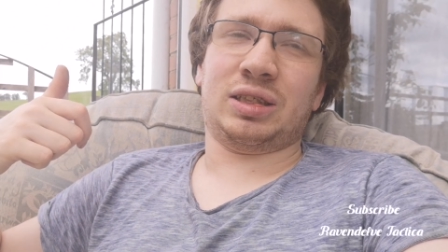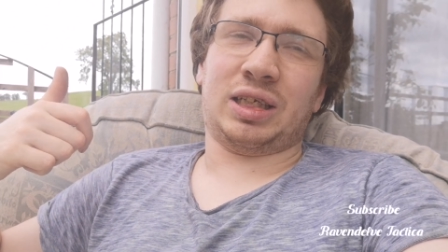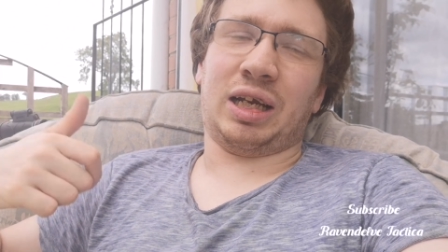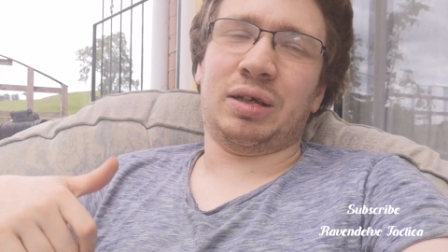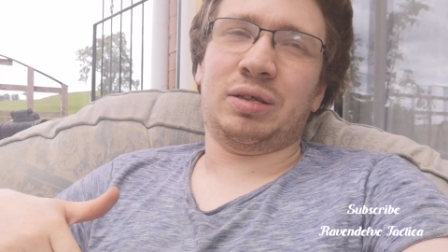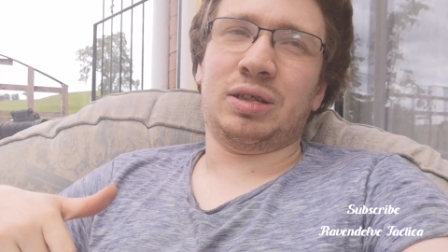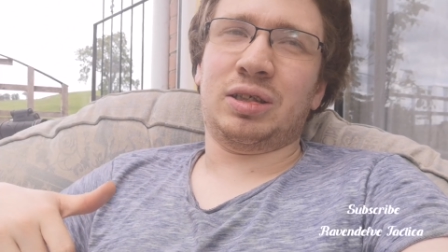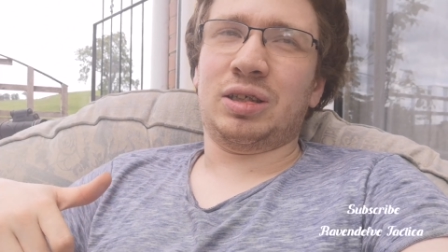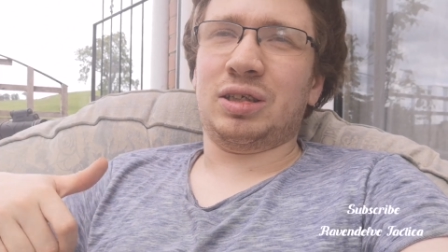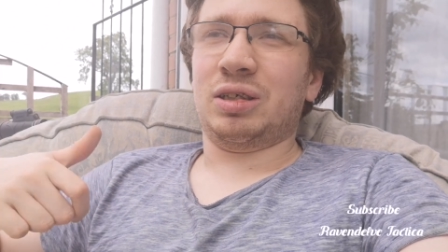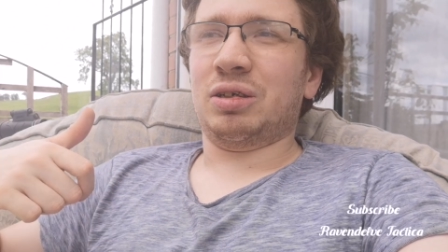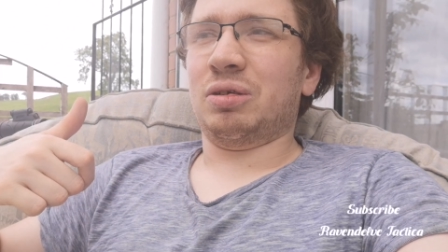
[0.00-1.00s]
yeah,
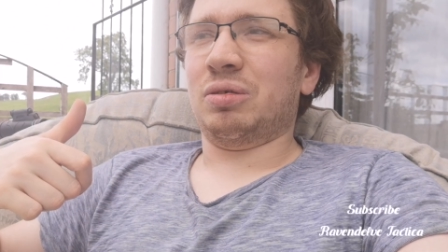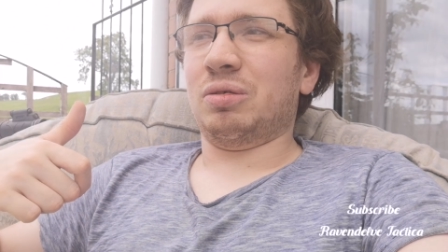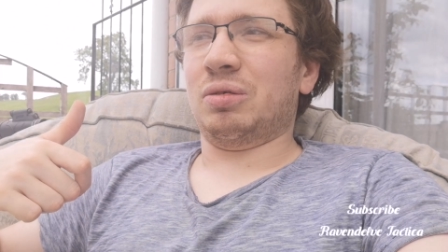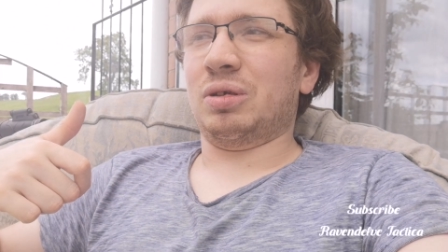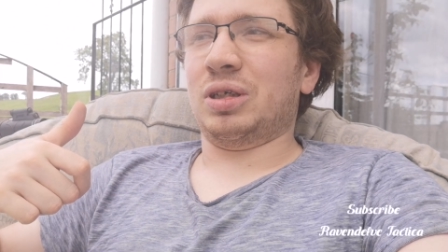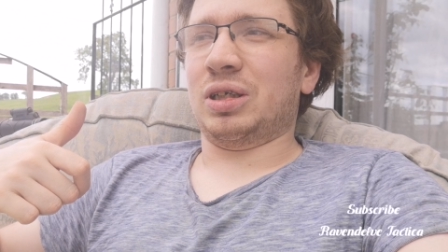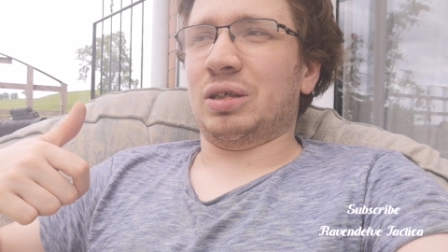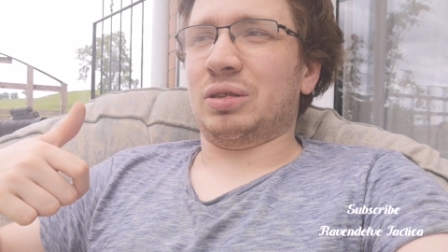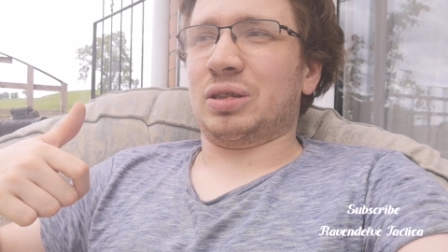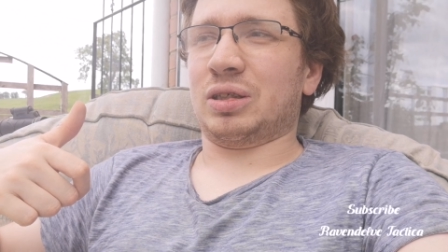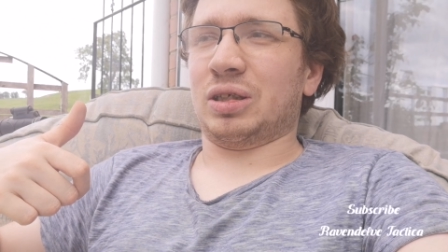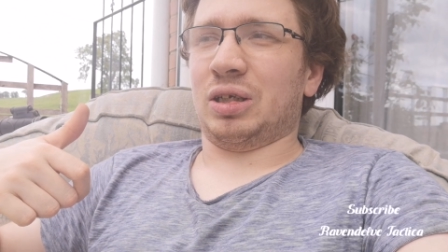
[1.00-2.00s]
you
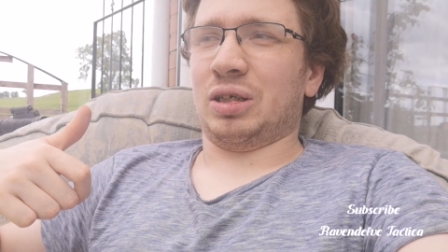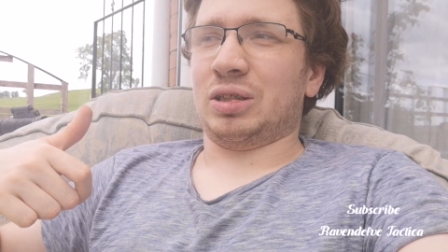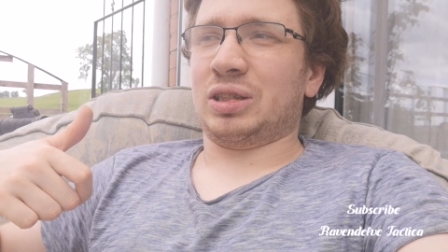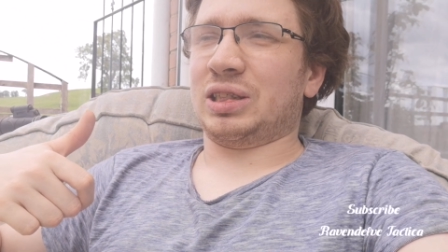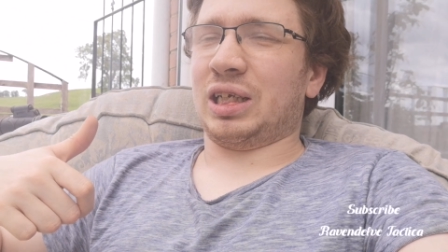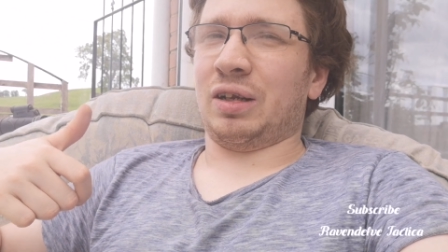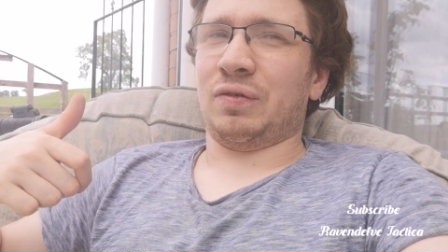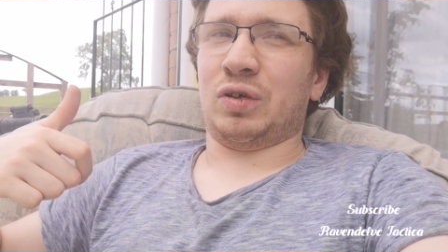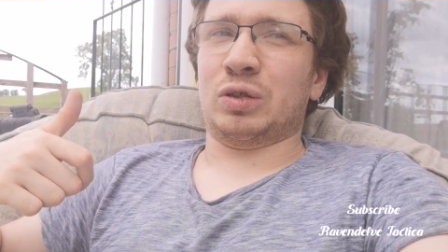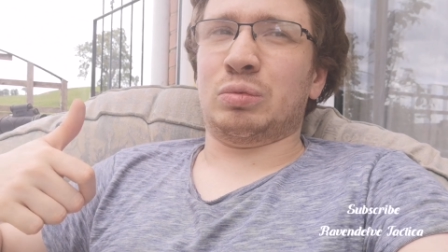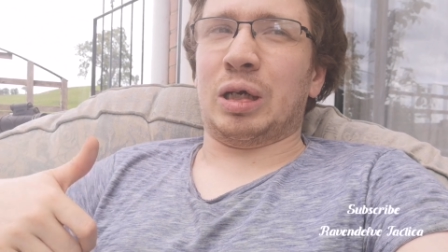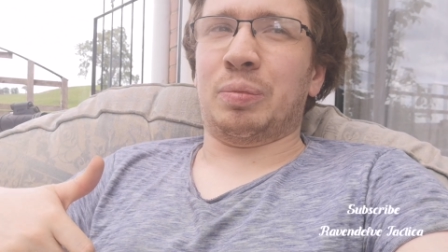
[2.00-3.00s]
get a
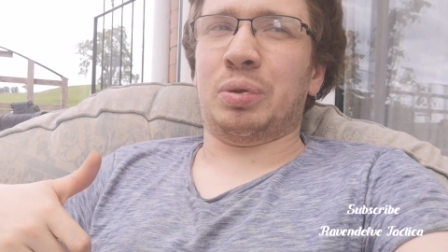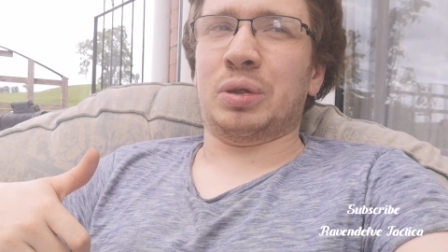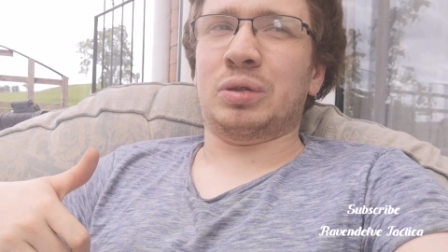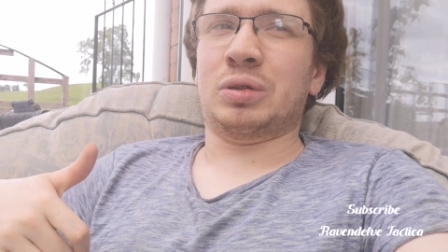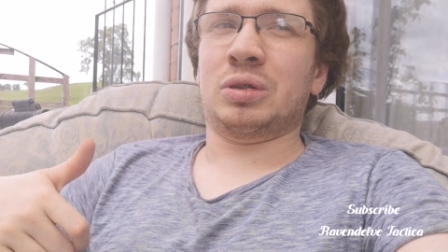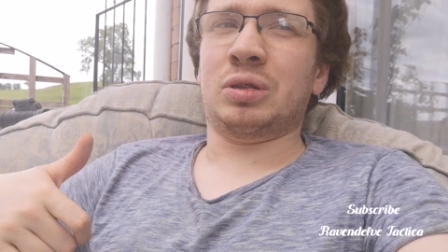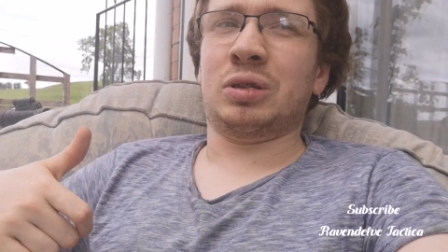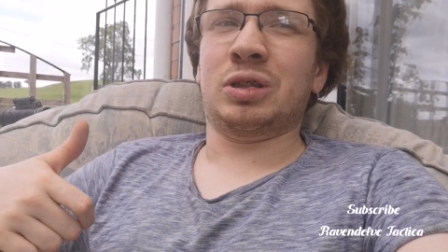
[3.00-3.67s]
salvo weapon